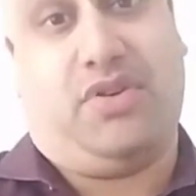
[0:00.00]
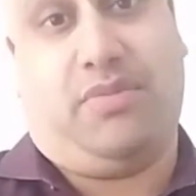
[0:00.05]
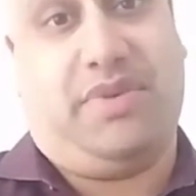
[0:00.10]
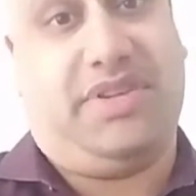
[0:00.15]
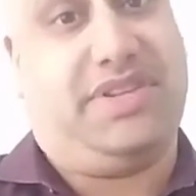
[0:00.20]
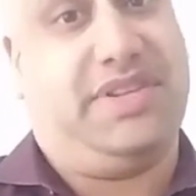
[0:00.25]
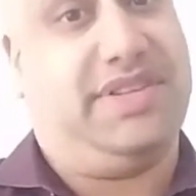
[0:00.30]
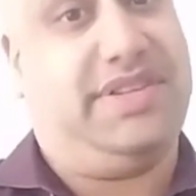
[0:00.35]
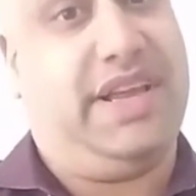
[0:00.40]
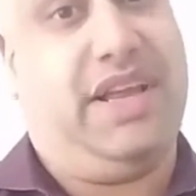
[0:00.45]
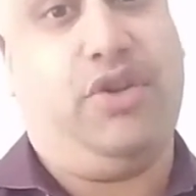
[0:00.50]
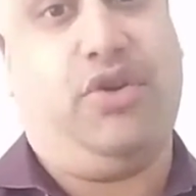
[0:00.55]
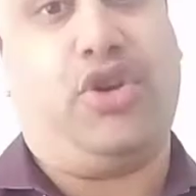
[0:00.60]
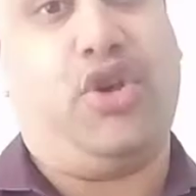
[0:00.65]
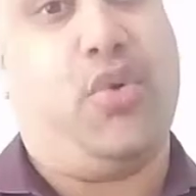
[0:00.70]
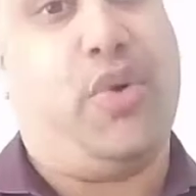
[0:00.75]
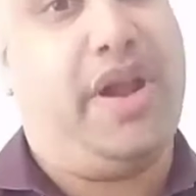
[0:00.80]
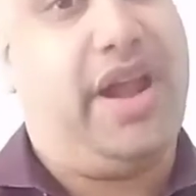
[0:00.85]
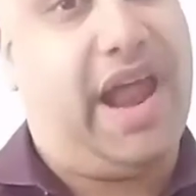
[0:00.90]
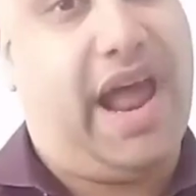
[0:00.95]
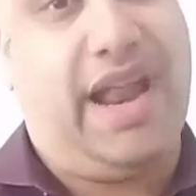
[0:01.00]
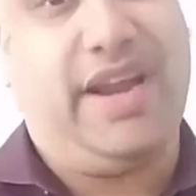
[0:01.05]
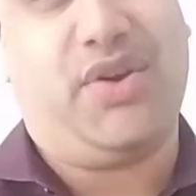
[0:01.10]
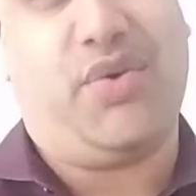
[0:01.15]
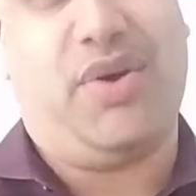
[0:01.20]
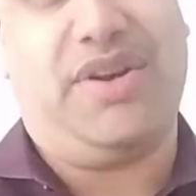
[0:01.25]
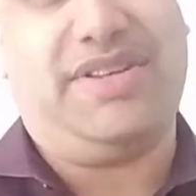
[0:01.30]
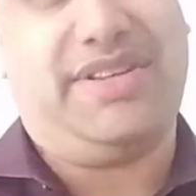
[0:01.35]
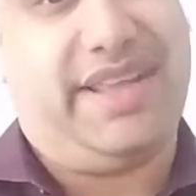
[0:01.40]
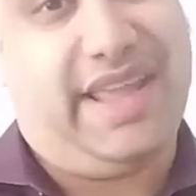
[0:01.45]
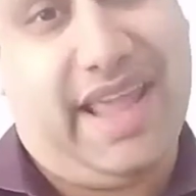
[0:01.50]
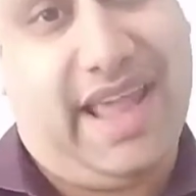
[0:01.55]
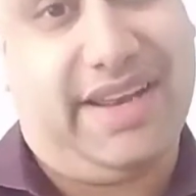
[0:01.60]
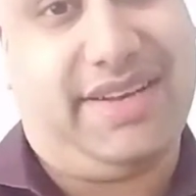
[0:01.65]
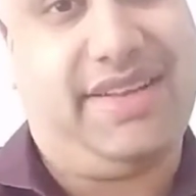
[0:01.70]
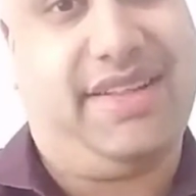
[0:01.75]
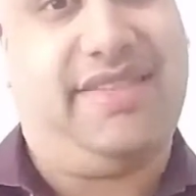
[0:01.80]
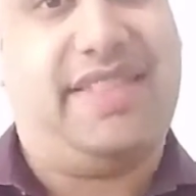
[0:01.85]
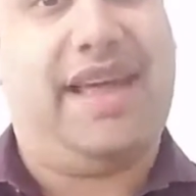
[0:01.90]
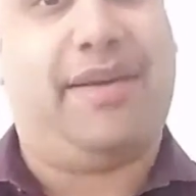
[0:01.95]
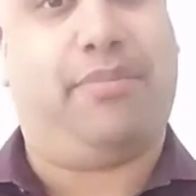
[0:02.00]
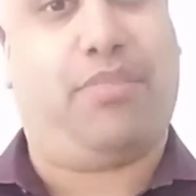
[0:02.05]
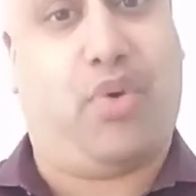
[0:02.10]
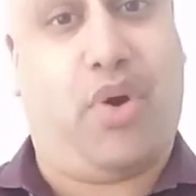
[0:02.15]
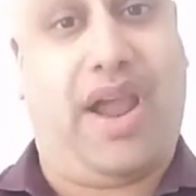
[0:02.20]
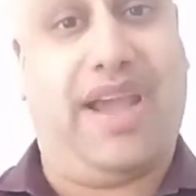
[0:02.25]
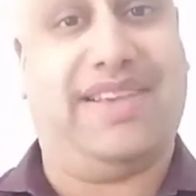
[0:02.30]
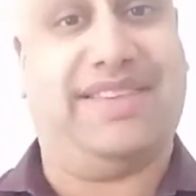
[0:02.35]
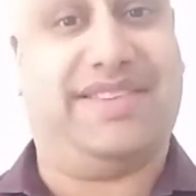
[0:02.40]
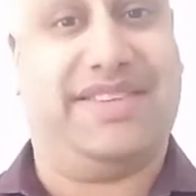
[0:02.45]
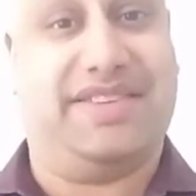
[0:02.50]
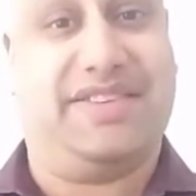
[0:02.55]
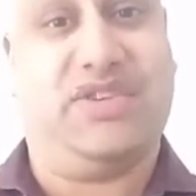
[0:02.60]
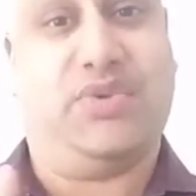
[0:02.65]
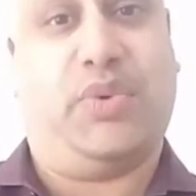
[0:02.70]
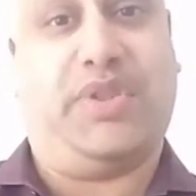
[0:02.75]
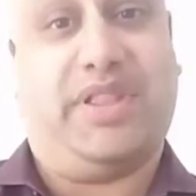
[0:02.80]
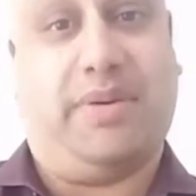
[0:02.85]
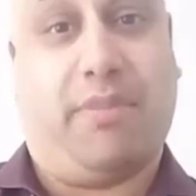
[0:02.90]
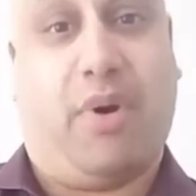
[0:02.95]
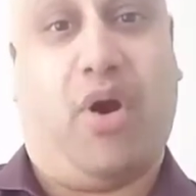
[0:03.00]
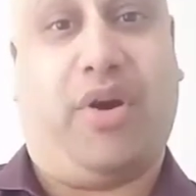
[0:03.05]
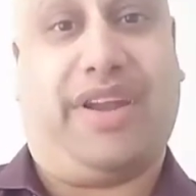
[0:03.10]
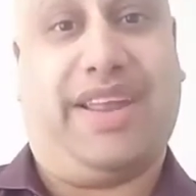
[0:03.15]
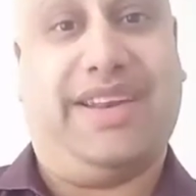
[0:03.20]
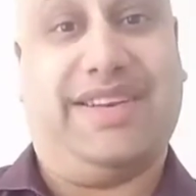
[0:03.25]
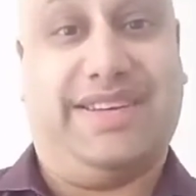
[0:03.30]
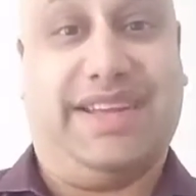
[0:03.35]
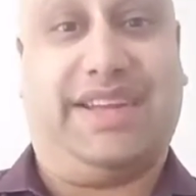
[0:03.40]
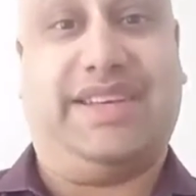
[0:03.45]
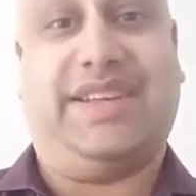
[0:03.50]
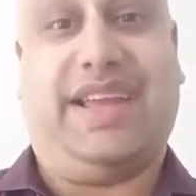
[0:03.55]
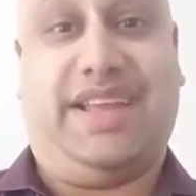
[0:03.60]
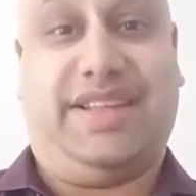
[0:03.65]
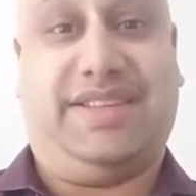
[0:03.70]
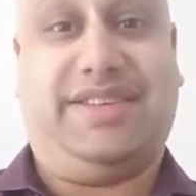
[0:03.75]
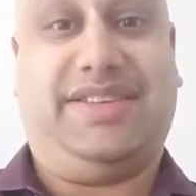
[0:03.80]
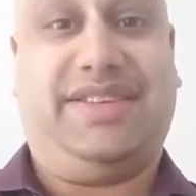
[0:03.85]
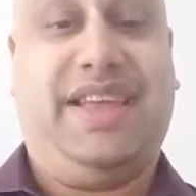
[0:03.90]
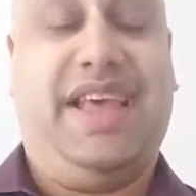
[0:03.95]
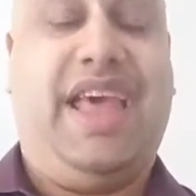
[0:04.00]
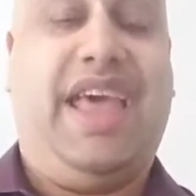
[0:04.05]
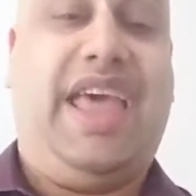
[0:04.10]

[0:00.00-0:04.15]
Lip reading: and Mrs. Seller, you are not going to get that price. This is what the market dictates.